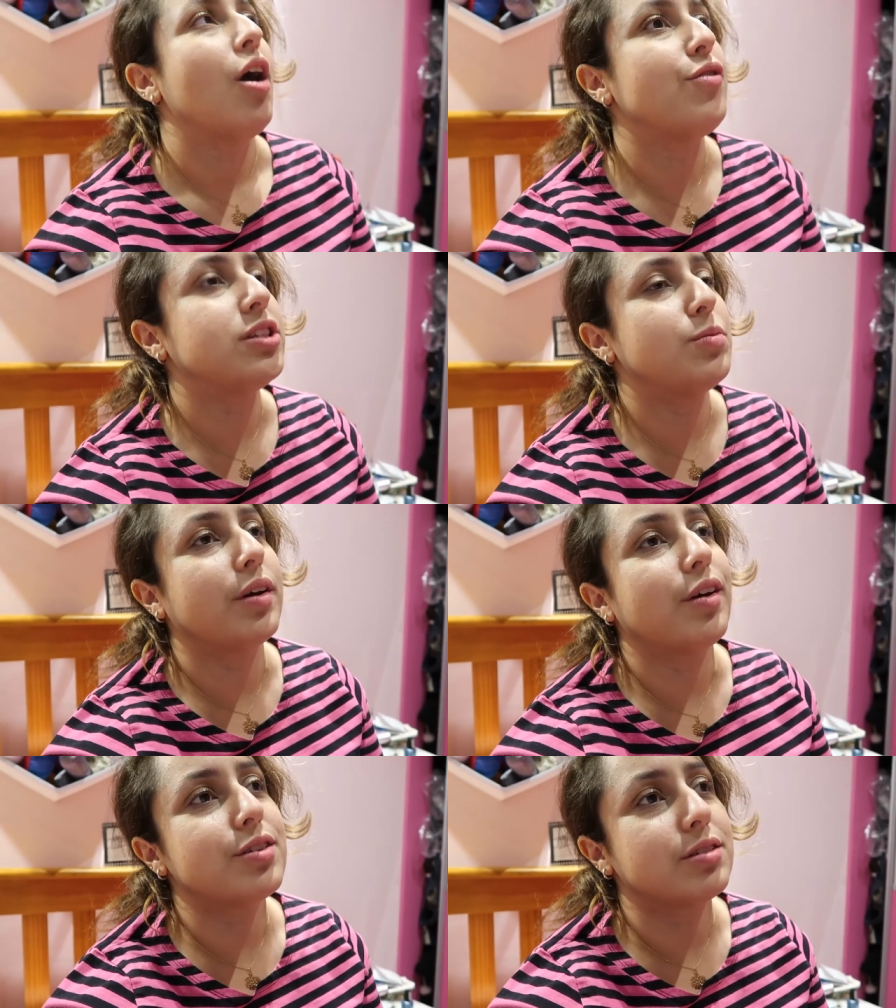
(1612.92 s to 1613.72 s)
obviously,
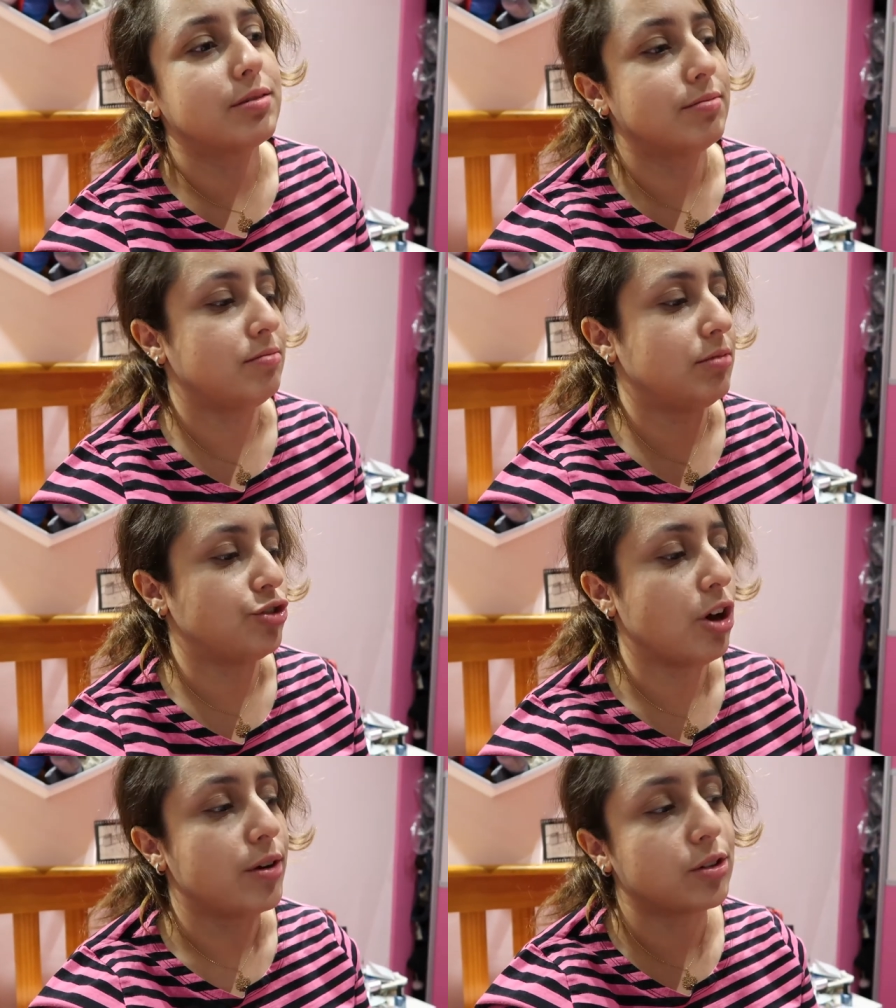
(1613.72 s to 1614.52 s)
because the
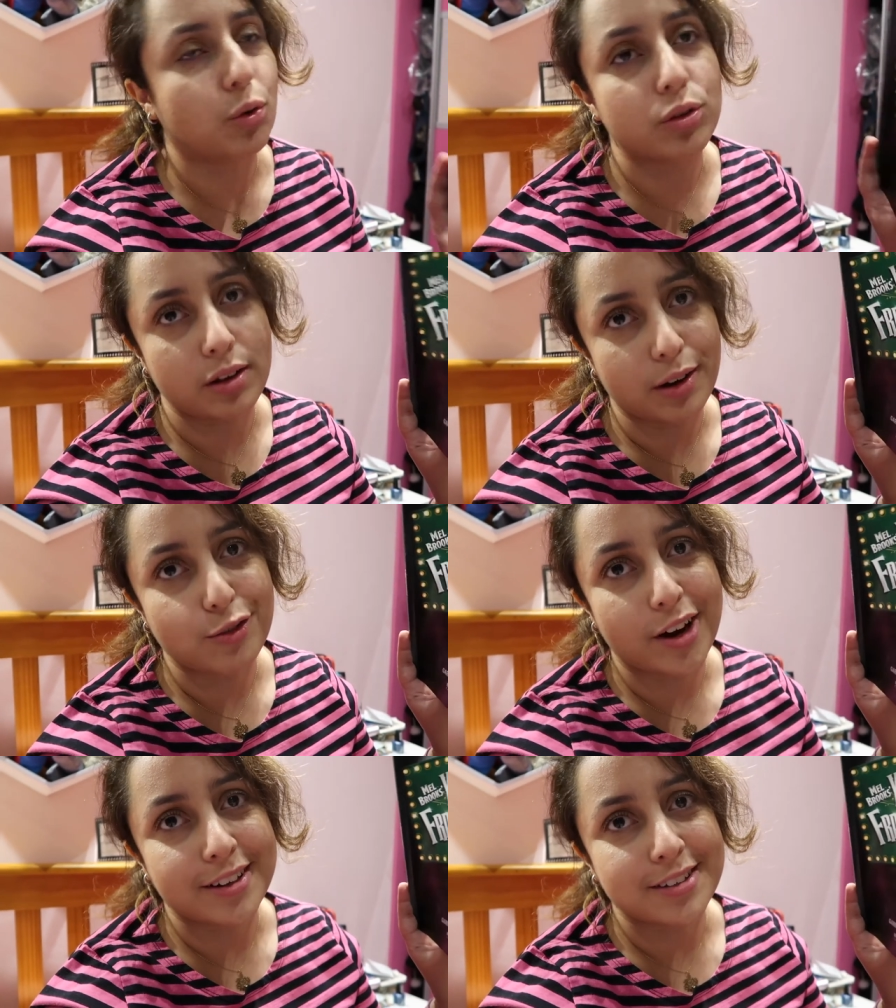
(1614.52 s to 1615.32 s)
show is called Young
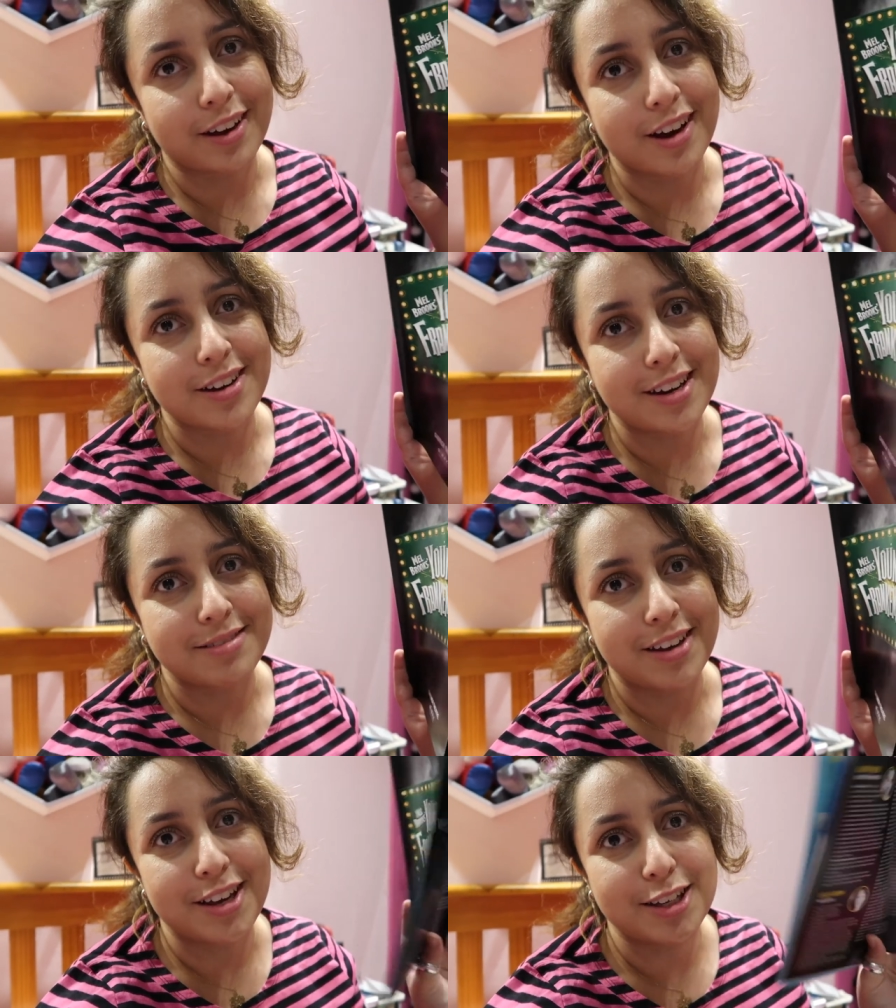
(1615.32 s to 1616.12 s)
Frankenstein
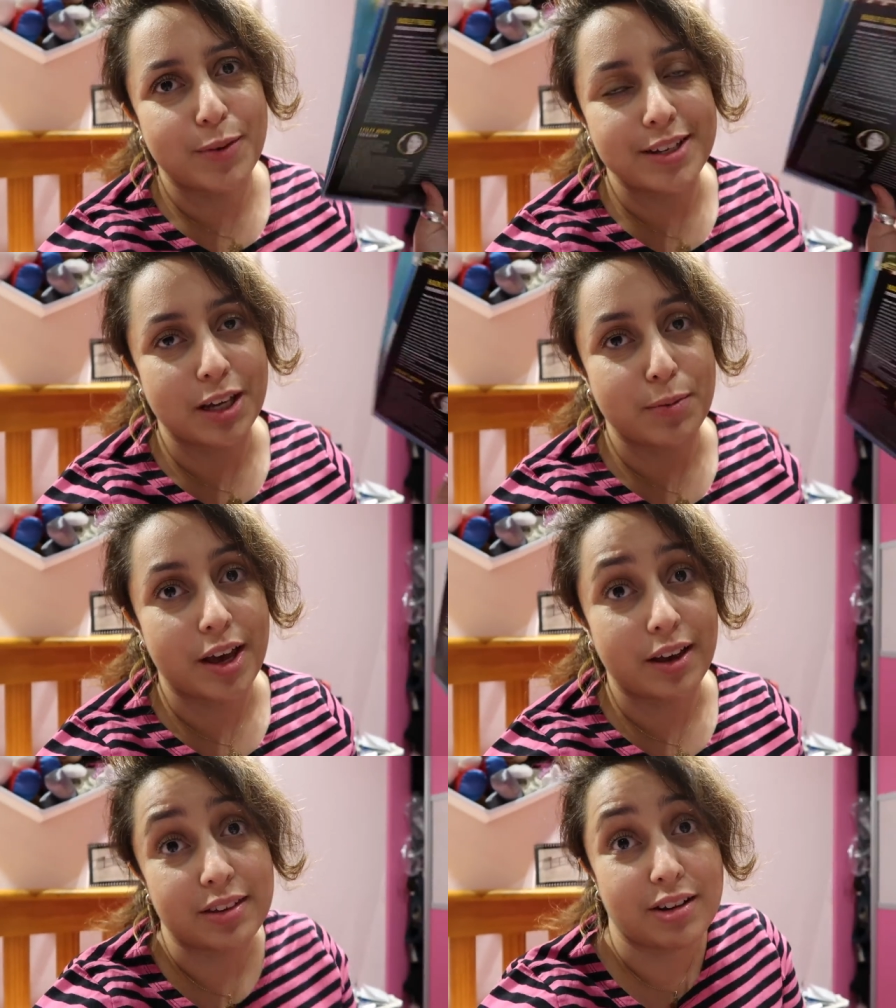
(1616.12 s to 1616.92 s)
and he is basically
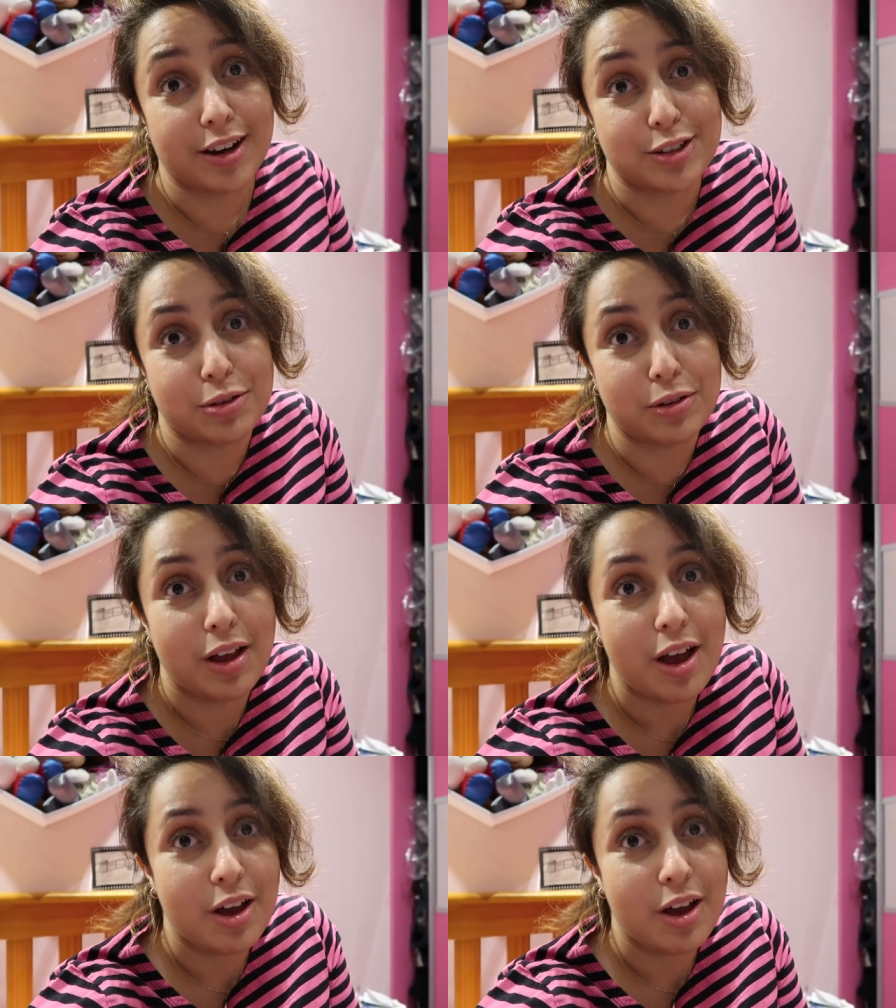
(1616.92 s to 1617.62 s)
playing the title